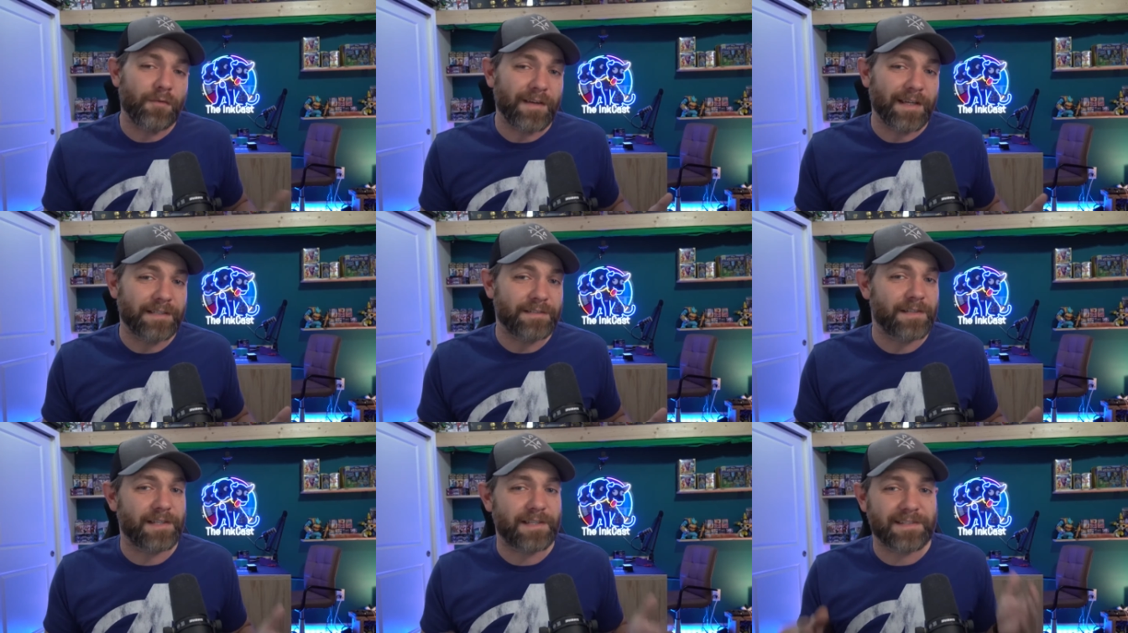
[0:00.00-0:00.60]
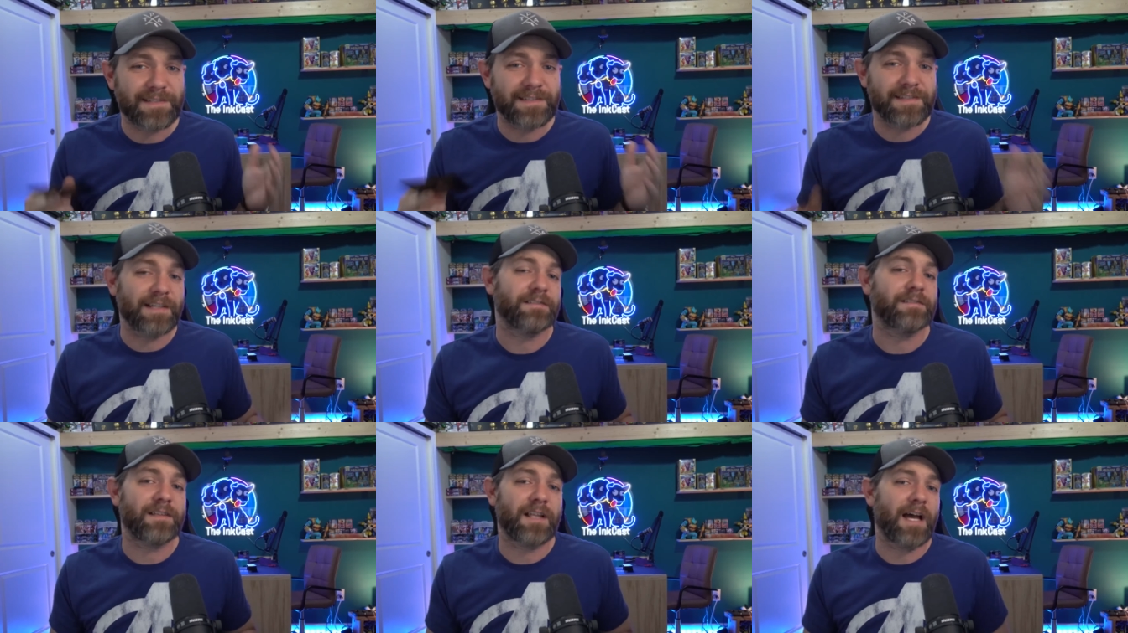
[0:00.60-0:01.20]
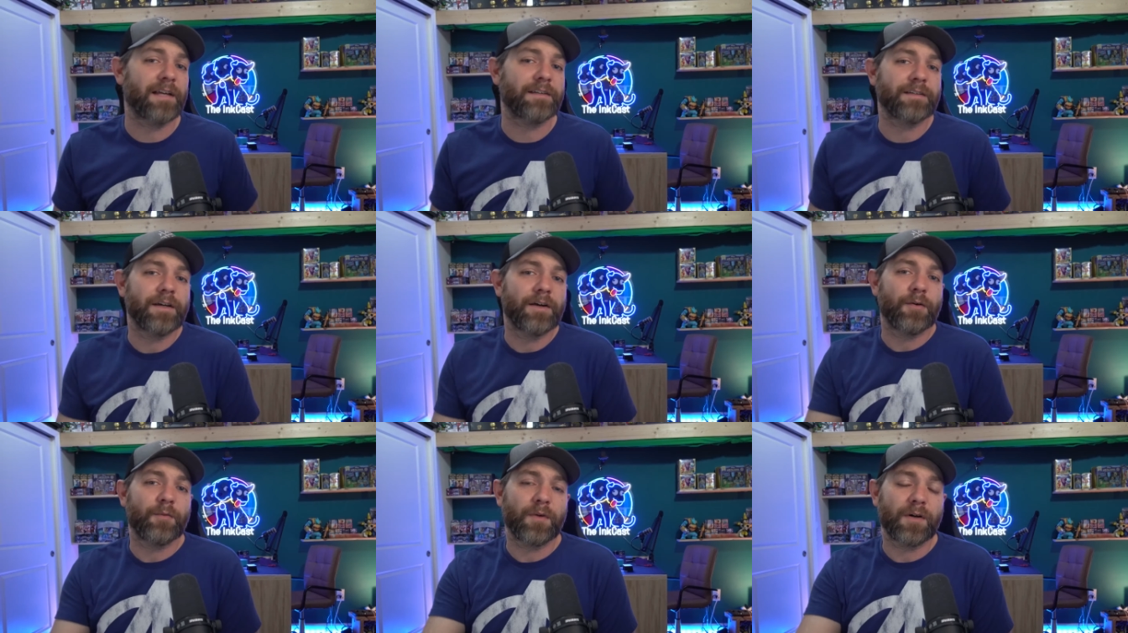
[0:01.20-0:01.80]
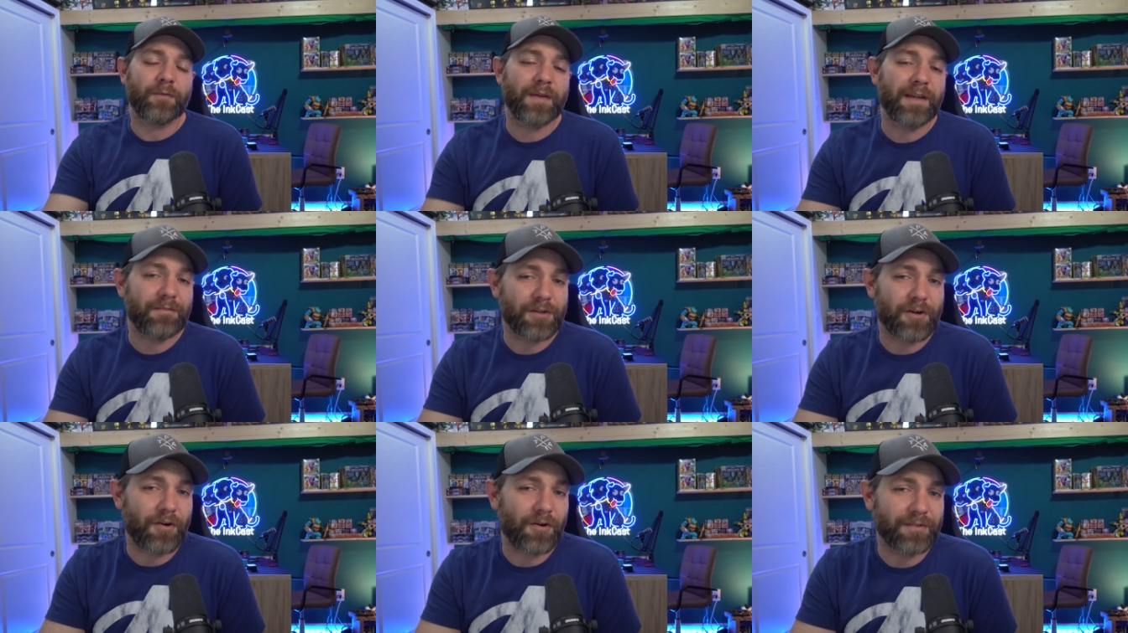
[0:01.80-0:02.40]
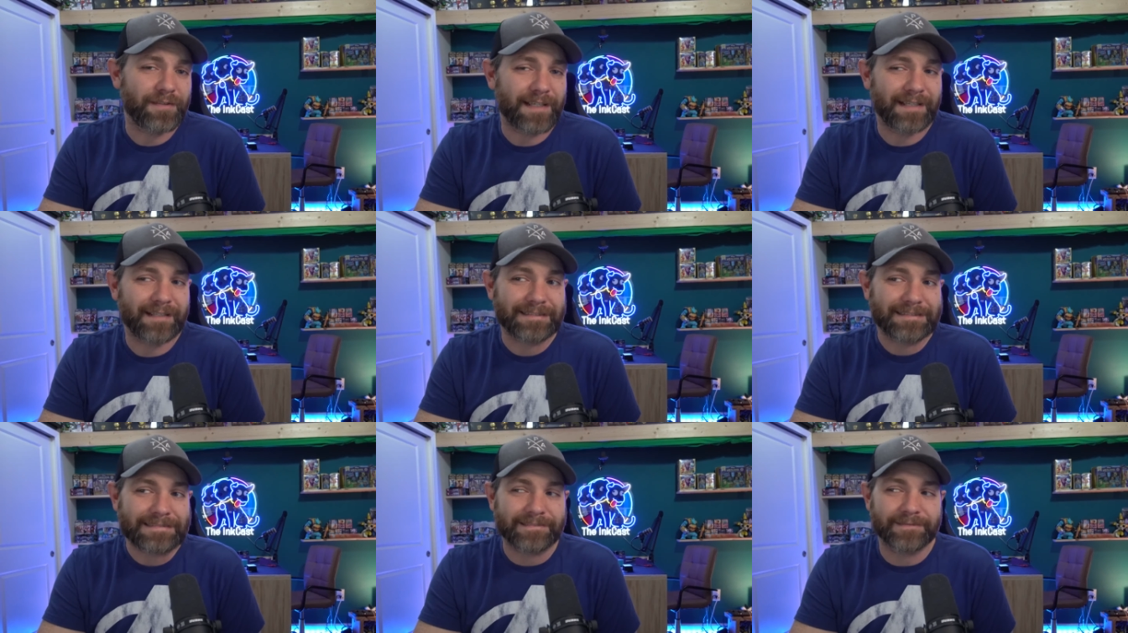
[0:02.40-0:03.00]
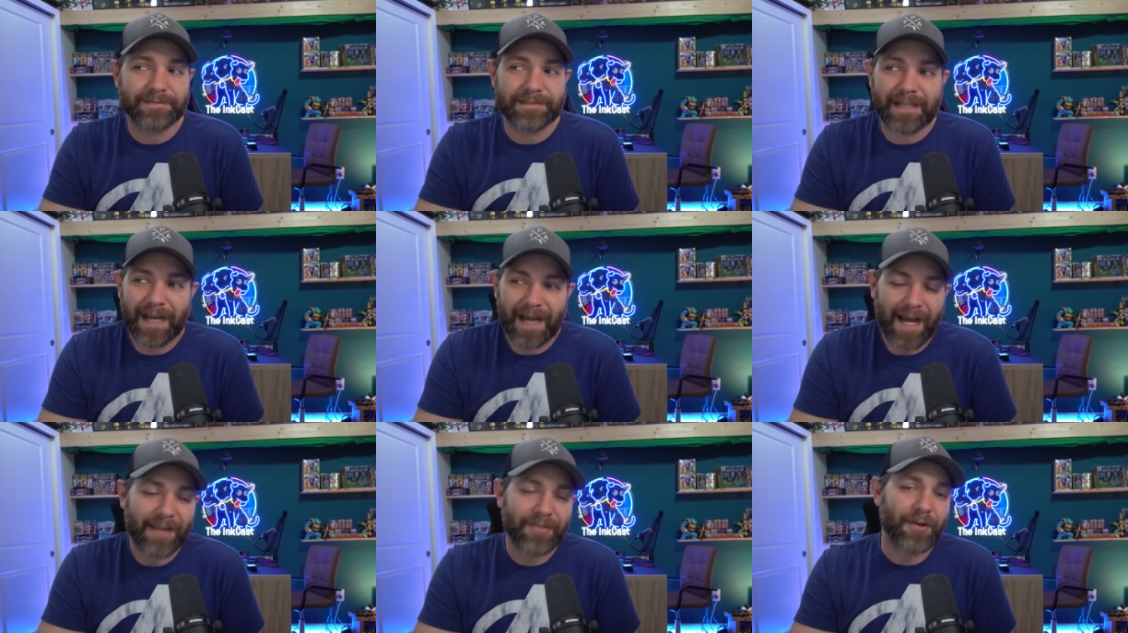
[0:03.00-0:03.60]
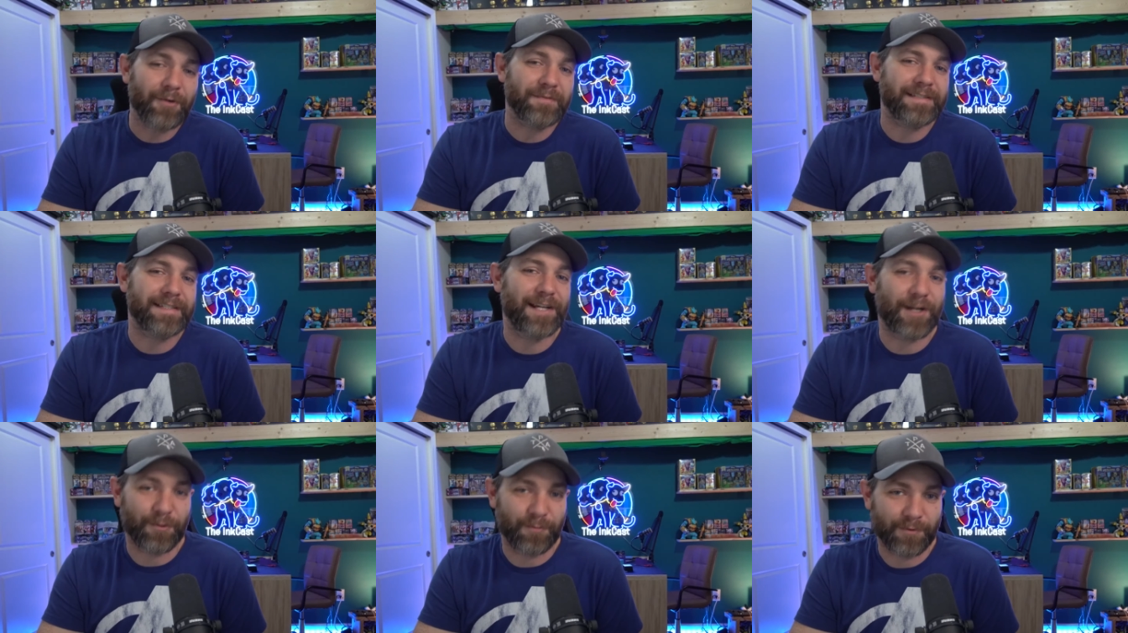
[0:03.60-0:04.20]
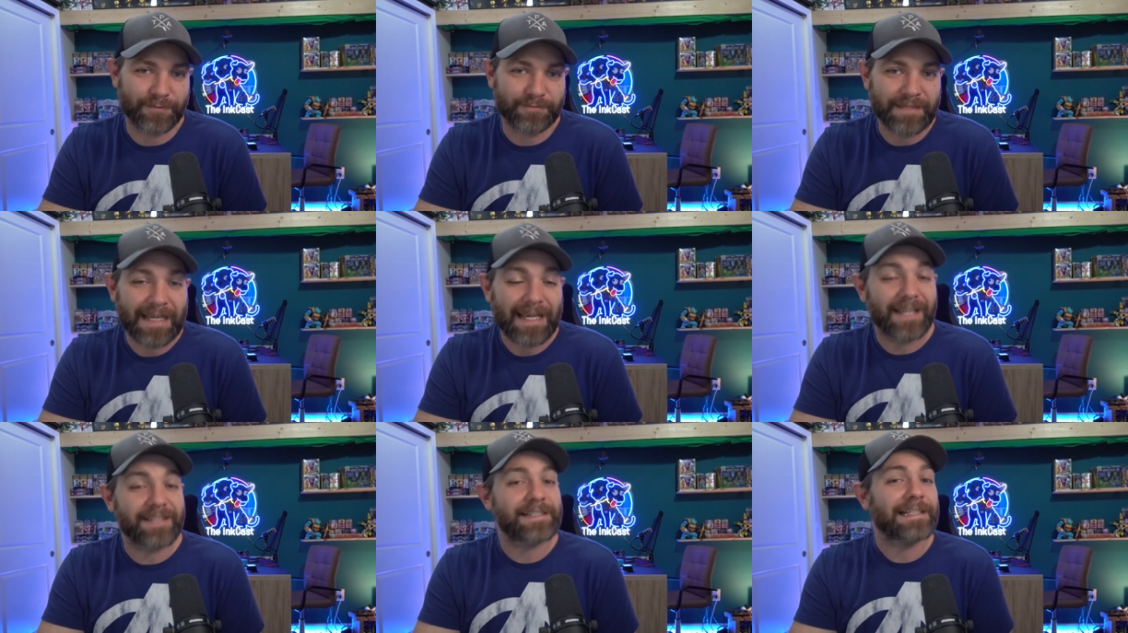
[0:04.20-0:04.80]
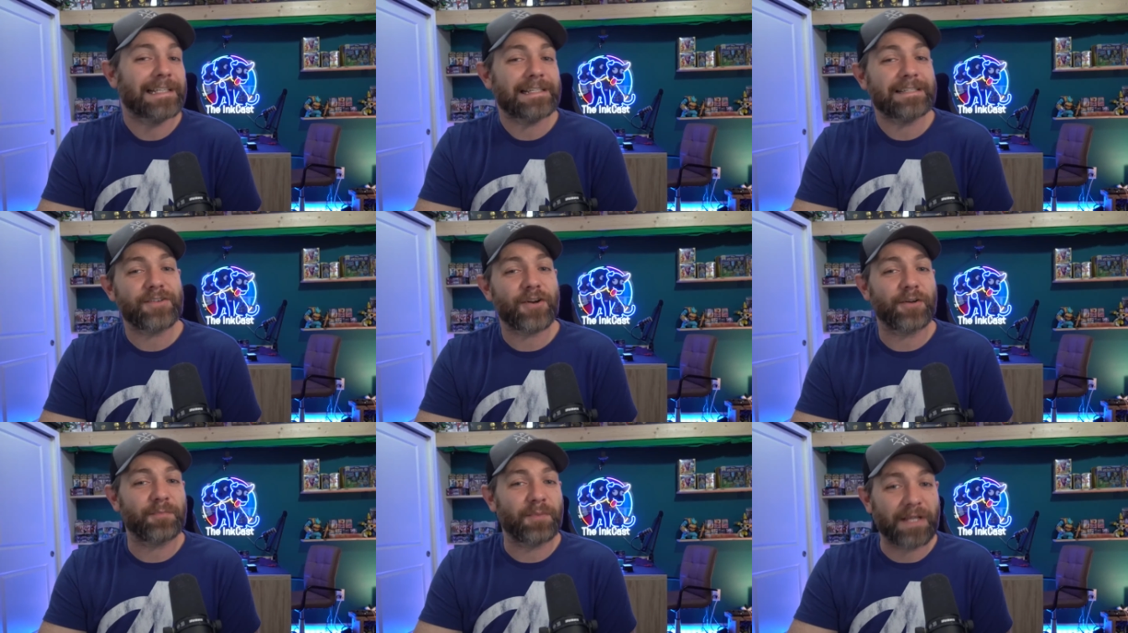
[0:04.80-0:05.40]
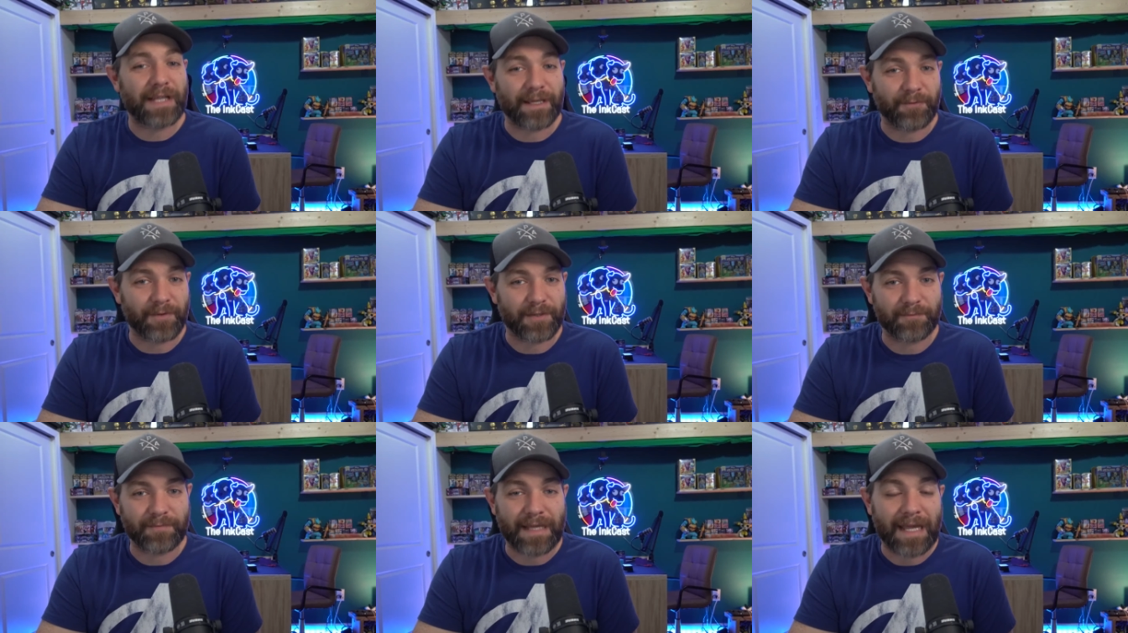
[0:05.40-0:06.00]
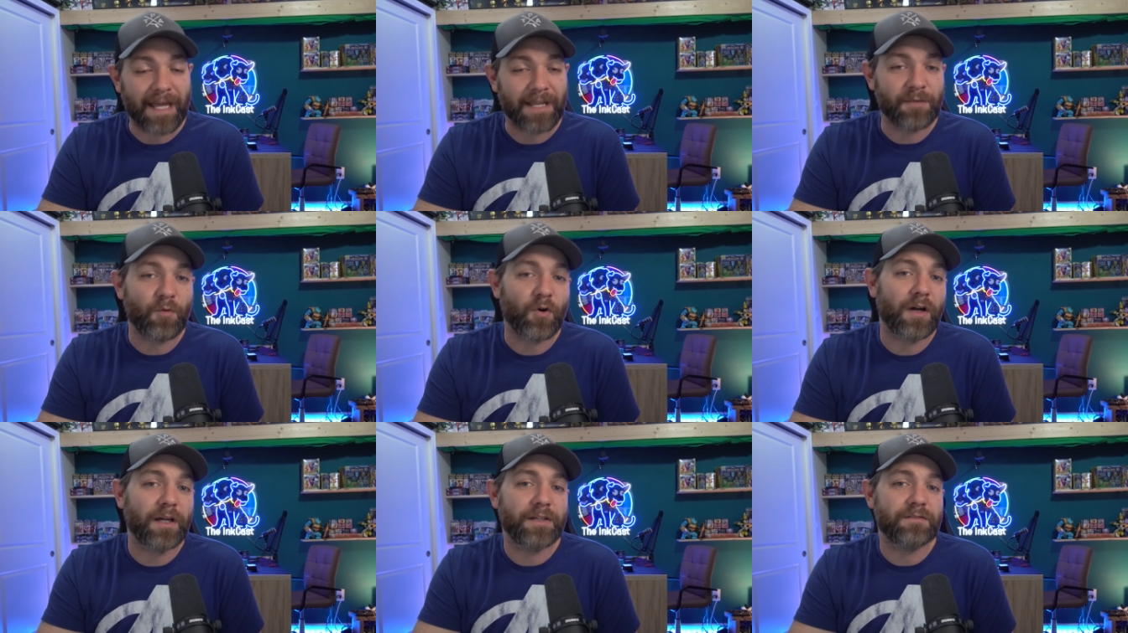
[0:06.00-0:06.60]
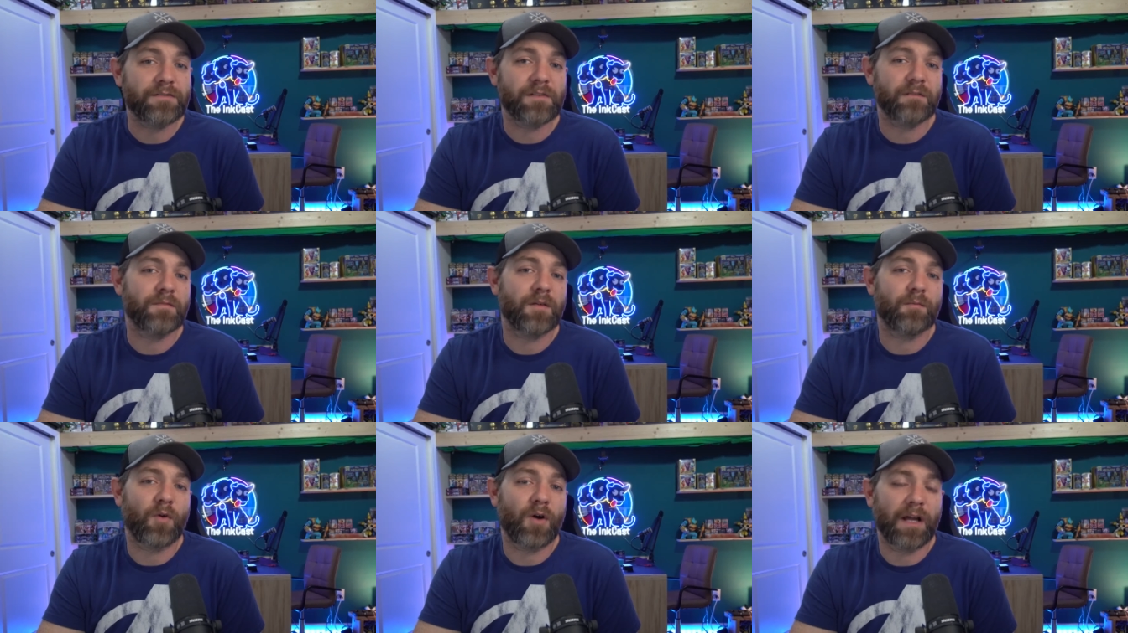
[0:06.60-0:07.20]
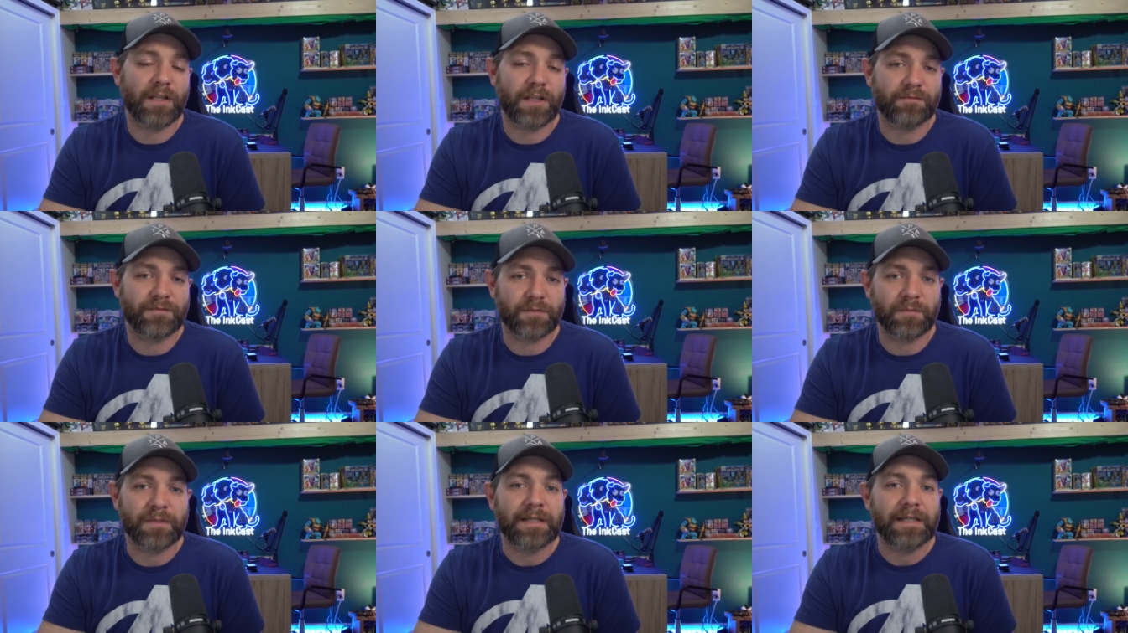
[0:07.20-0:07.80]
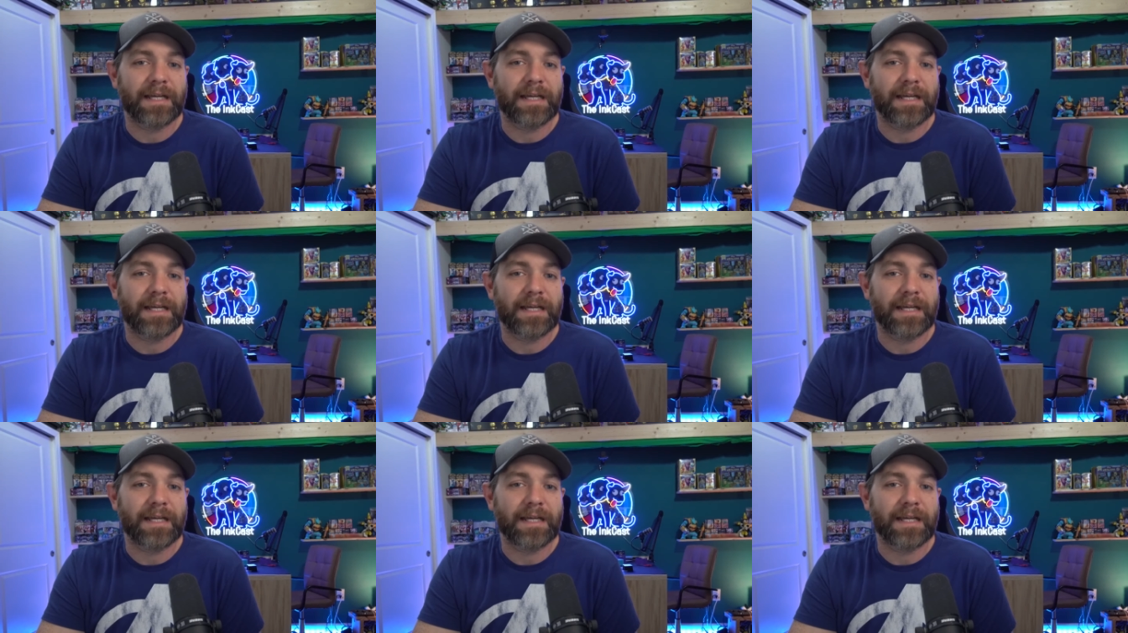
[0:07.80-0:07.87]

into the 6th slot, well, we have a card that I thought was terrible until I started playing with him. And the more I used him, the more I loved him.